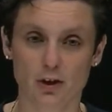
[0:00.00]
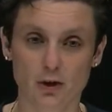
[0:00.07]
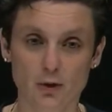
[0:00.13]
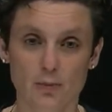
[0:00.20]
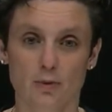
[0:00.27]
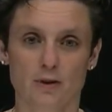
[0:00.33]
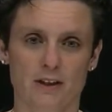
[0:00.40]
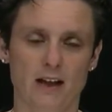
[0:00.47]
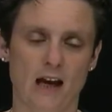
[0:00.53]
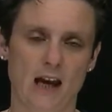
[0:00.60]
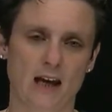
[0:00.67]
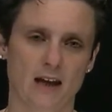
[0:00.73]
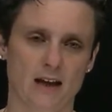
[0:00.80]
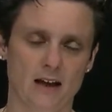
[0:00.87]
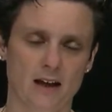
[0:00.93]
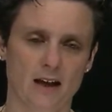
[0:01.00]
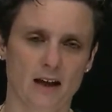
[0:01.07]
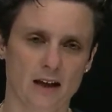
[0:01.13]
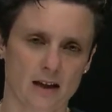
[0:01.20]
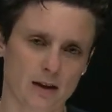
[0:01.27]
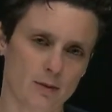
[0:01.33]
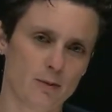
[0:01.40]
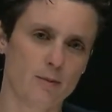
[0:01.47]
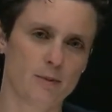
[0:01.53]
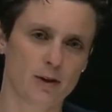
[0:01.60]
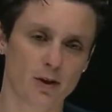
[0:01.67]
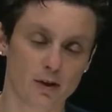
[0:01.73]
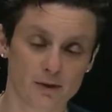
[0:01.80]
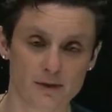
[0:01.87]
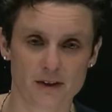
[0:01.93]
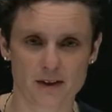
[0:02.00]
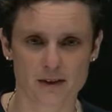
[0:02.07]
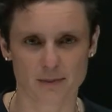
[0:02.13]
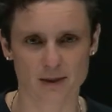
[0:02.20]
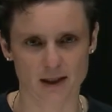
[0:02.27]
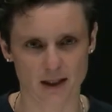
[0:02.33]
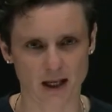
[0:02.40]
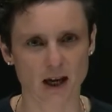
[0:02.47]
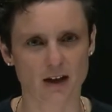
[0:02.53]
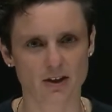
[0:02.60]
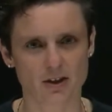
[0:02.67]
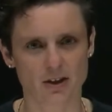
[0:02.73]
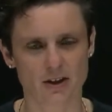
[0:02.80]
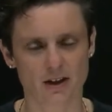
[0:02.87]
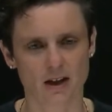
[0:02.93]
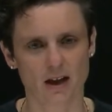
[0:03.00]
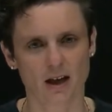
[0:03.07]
you would take the woman off this medication